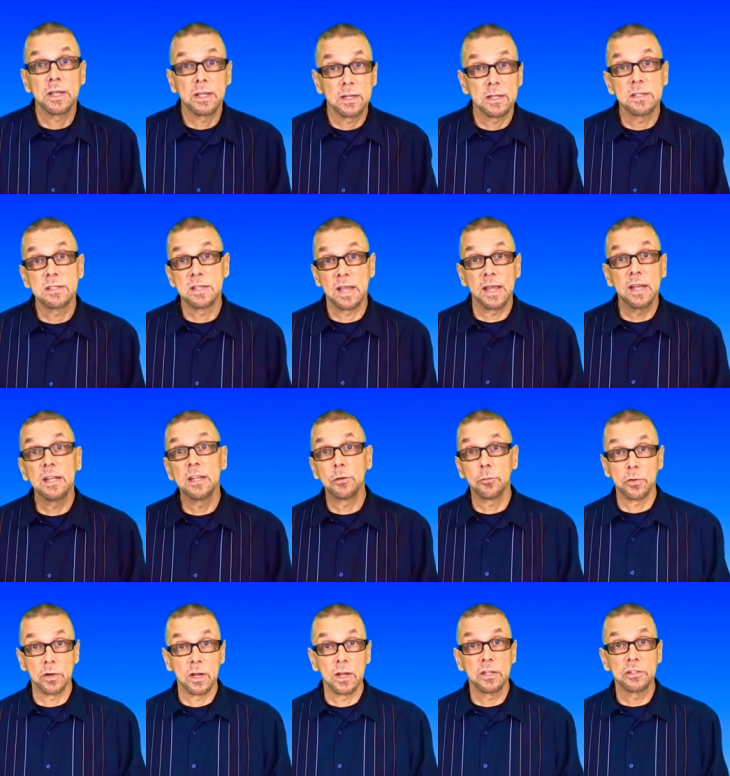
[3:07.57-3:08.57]
in a dating
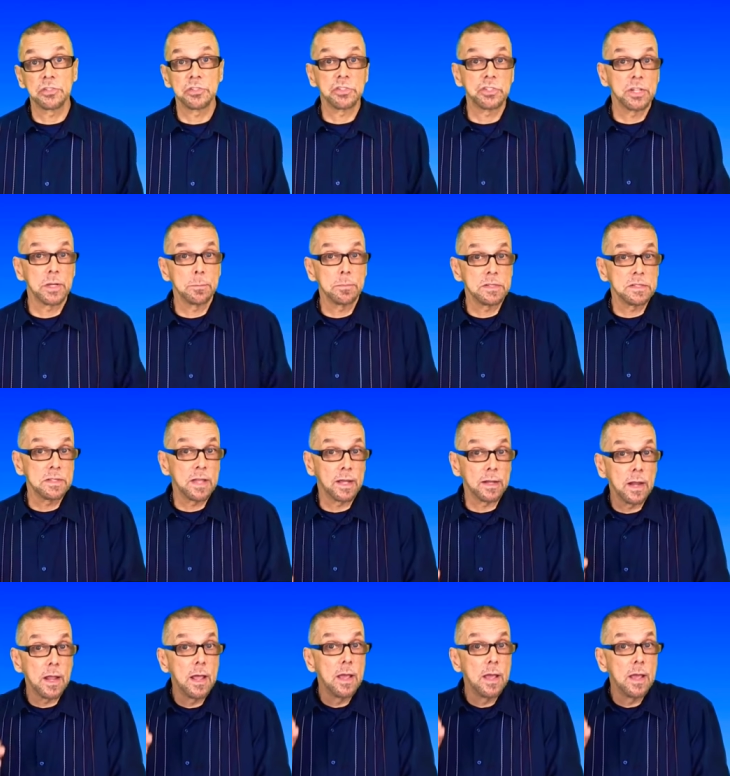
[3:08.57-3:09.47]
relationship, is that